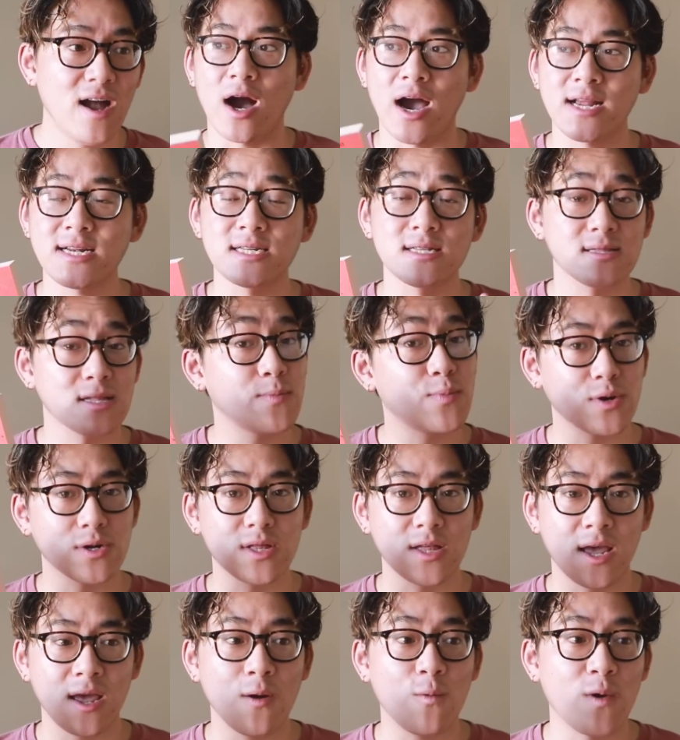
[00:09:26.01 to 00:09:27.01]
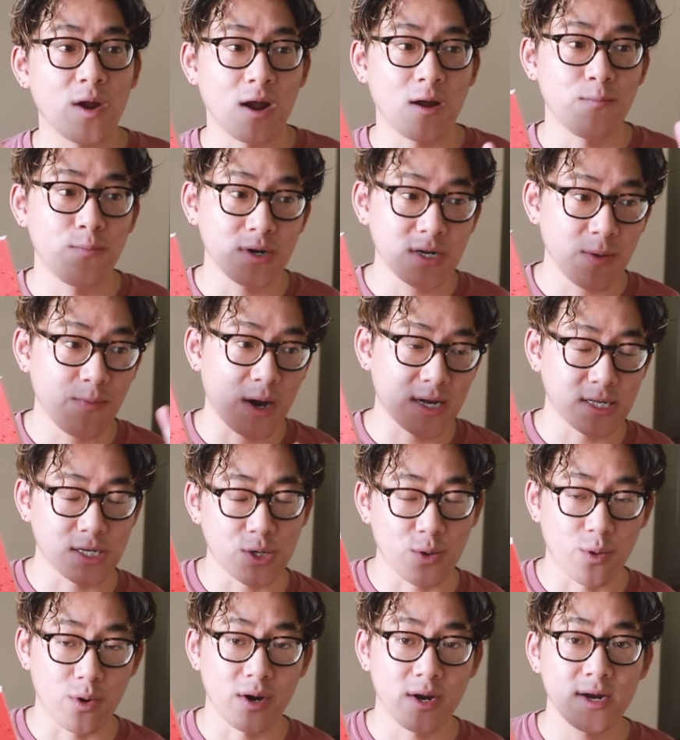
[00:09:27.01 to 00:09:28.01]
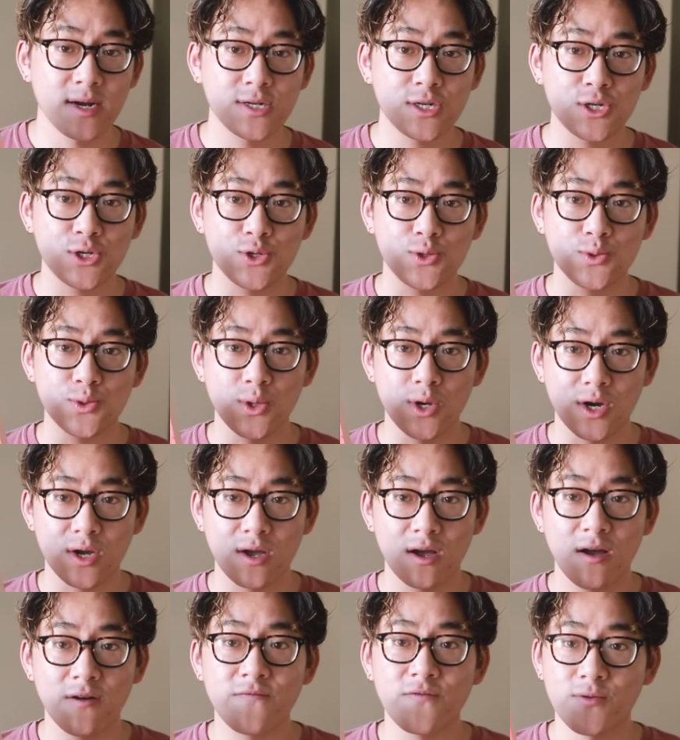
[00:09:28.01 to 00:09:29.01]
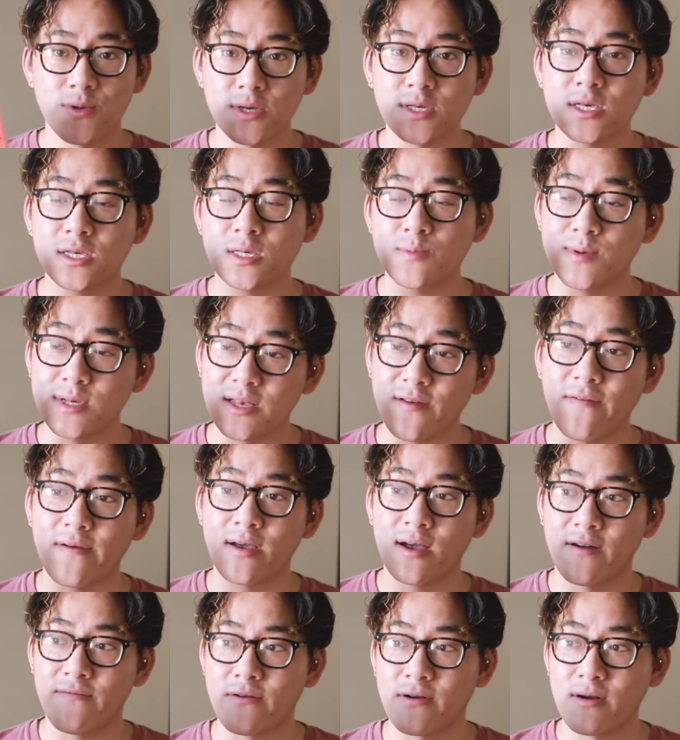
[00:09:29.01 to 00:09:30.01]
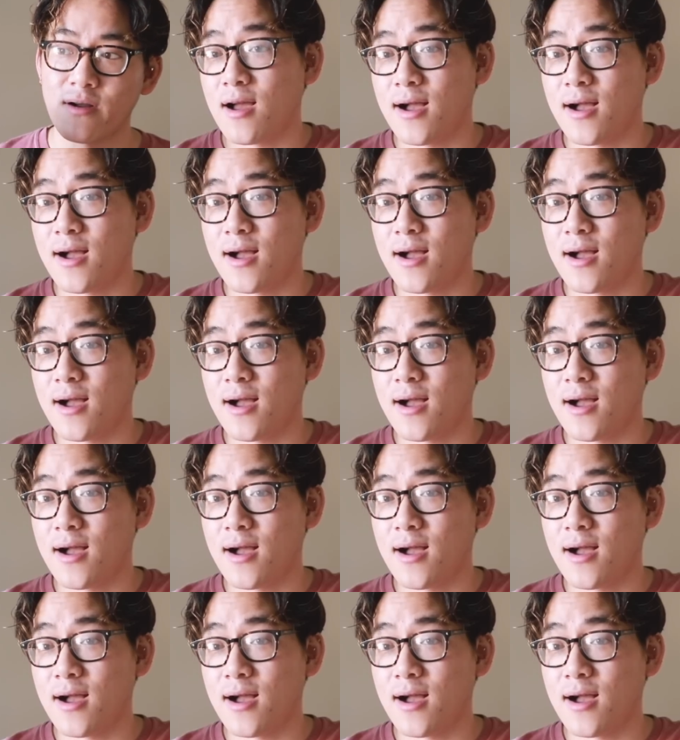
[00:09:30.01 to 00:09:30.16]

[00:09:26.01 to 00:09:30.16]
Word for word: I deliberately went on Book Depository to look for this specific cover.